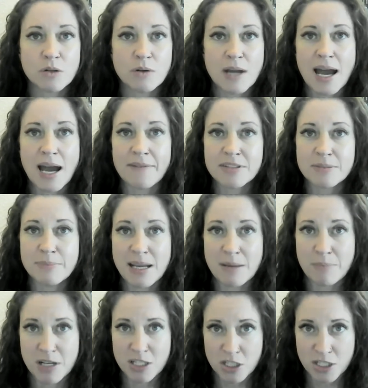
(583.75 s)
we don't have to
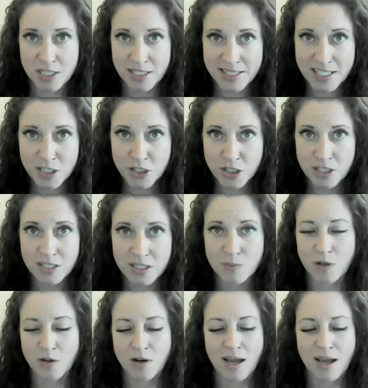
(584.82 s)
make much decisions.